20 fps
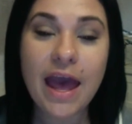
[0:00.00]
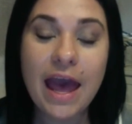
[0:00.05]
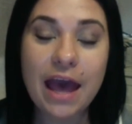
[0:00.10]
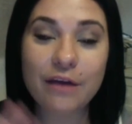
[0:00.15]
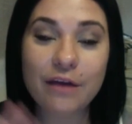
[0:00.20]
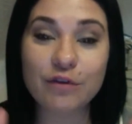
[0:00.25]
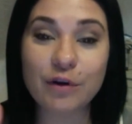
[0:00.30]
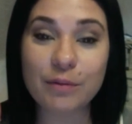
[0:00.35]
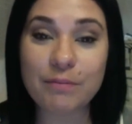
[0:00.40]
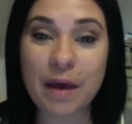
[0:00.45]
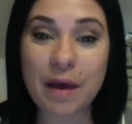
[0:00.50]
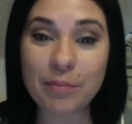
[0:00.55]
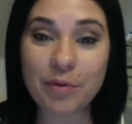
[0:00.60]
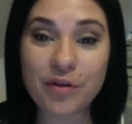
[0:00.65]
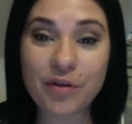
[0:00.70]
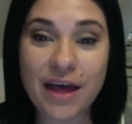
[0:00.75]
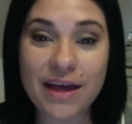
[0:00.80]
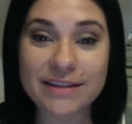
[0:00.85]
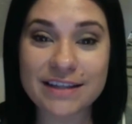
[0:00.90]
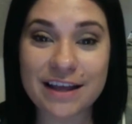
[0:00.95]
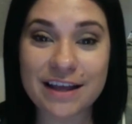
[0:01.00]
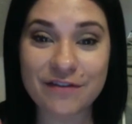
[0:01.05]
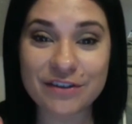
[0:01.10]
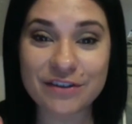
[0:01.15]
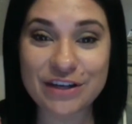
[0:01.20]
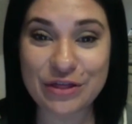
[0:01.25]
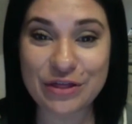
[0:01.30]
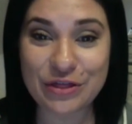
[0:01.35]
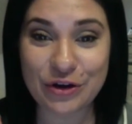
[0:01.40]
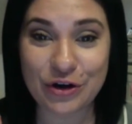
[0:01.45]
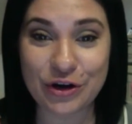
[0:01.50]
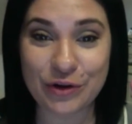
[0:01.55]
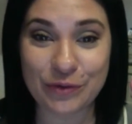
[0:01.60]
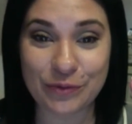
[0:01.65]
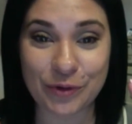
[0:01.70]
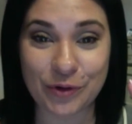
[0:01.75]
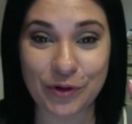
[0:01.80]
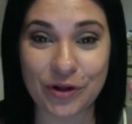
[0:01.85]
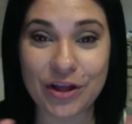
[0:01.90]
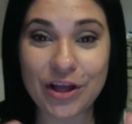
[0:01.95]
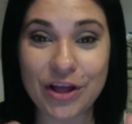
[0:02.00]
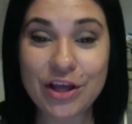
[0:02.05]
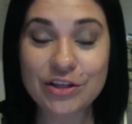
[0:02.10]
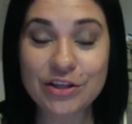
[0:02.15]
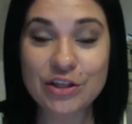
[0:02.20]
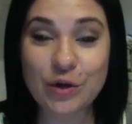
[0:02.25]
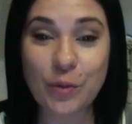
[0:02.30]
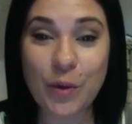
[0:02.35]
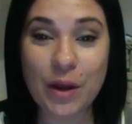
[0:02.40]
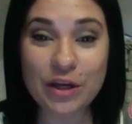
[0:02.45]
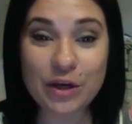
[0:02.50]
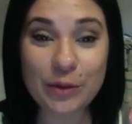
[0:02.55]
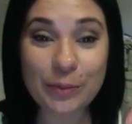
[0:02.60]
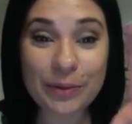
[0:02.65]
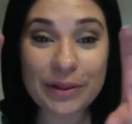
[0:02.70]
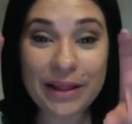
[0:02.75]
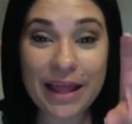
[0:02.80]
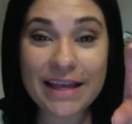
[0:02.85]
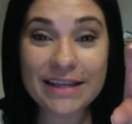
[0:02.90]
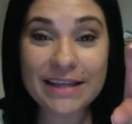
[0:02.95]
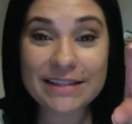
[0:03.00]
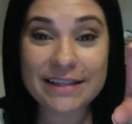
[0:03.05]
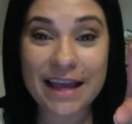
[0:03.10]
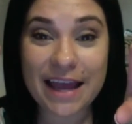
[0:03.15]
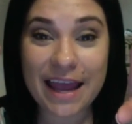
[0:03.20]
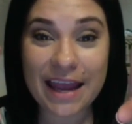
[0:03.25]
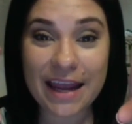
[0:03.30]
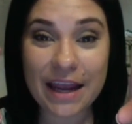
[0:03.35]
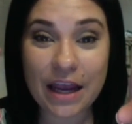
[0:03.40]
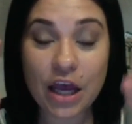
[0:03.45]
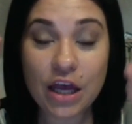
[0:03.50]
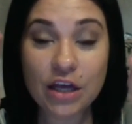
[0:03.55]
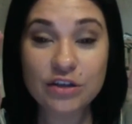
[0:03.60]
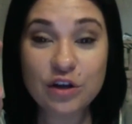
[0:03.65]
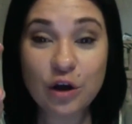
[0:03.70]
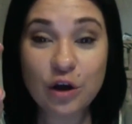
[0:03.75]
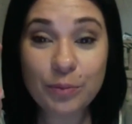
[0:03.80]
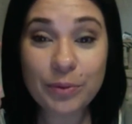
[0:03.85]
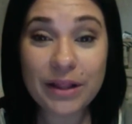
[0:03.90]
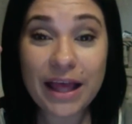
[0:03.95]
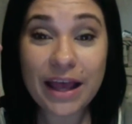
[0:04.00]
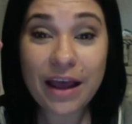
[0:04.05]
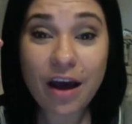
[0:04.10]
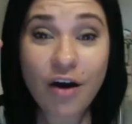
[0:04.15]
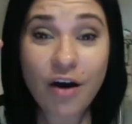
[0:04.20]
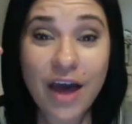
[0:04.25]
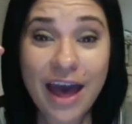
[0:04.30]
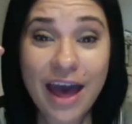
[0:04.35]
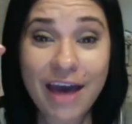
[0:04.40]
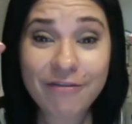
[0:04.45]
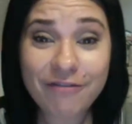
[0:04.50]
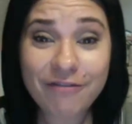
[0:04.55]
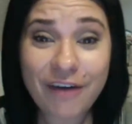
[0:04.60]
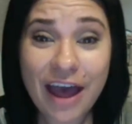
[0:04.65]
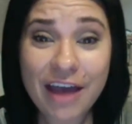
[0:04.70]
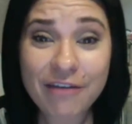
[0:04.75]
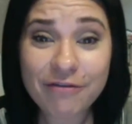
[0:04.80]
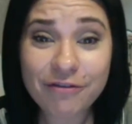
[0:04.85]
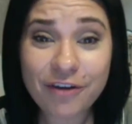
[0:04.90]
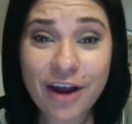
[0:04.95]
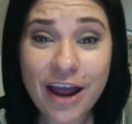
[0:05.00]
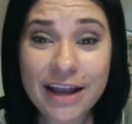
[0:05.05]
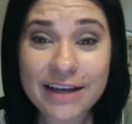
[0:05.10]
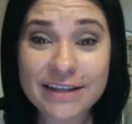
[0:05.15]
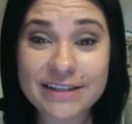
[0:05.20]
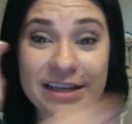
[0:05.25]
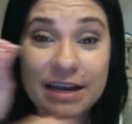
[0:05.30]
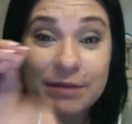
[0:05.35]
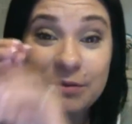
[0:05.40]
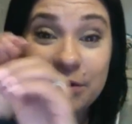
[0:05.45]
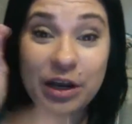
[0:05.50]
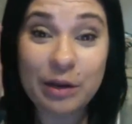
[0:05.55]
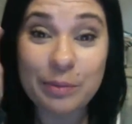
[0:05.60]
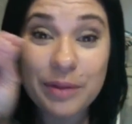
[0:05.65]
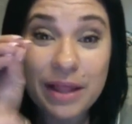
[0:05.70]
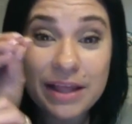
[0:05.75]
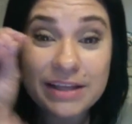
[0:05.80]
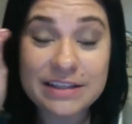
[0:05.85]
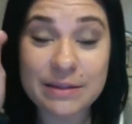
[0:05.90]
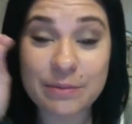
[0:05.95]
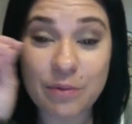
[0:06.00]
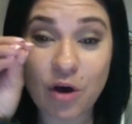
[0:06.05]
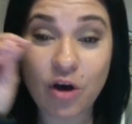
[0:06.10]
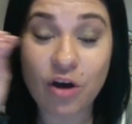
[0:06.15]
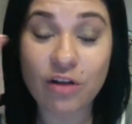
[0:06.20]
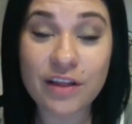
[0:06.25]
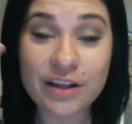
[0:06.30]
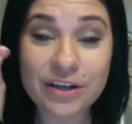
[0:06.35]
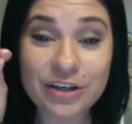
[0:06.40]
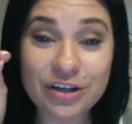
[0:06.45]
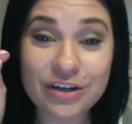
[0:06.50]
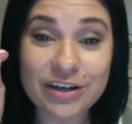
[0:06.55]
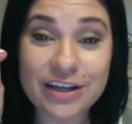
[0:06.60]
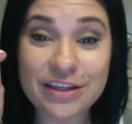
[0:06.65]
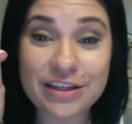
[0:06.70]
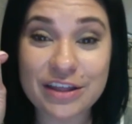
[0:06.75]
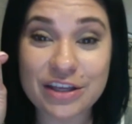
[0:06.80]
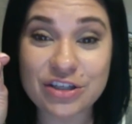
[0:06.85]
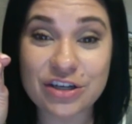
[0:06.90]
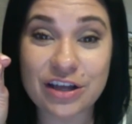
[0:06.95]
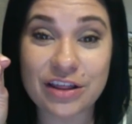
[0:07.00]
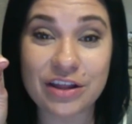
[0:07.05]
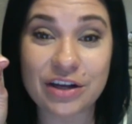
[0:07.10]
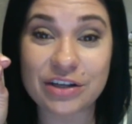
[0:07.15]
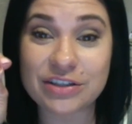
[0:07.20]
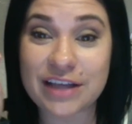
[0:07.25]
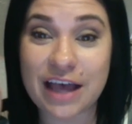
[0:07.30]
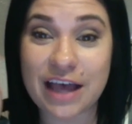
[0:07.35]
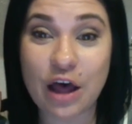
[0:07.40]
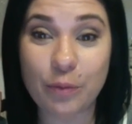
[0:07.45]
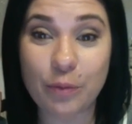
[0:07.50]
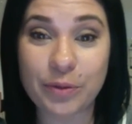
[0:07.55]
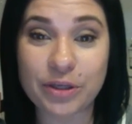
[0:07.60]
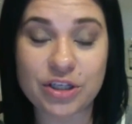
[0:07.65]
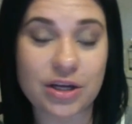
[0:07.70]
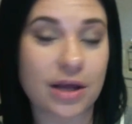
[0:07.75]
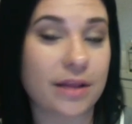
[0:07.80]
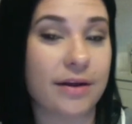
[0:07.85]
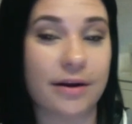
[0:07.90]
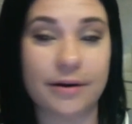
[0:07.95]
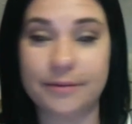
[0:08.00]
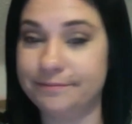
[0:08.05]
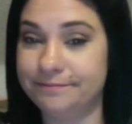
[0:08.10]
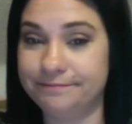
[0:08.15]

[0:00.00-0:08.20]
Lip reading: And remember that 70-30 rule. So when you're placing, don't be like, oh, I have 5 friends and I'm going to place them all underneath each other to help each other.